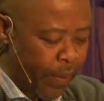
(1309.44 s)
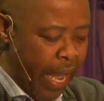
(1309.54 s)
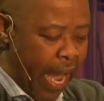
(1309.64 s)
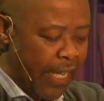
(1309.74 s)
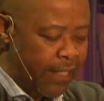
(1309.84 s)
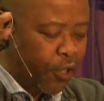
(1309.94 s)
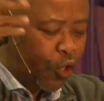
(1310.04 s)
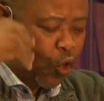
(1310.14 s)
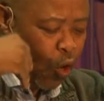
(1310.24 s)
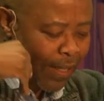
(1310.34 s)
and to
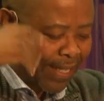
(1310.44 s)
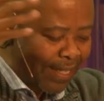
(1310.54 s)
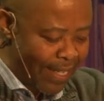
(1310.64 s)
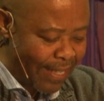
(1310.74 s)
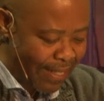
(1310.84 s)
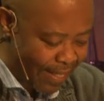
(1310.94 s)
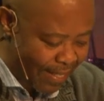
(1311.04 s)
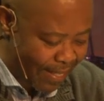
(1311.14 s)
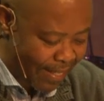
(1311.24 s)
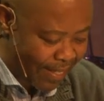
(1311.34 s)
cure
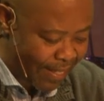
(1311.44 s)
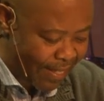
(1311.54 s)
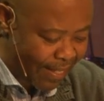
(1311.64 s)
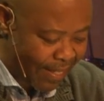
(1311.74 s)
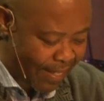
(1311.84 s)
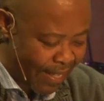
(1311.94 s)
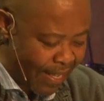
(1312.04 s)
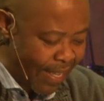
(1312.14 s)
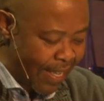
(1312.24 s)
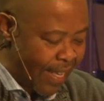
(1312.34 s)
diseases.
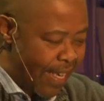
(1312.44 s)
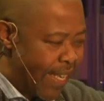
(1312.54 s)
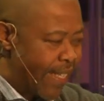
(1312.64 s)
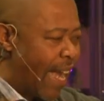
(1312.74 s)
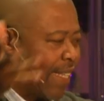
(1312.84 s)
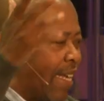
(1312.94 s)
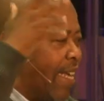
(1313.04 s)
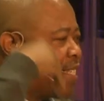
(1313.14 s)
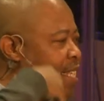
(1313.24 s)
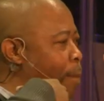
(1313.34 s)
That is the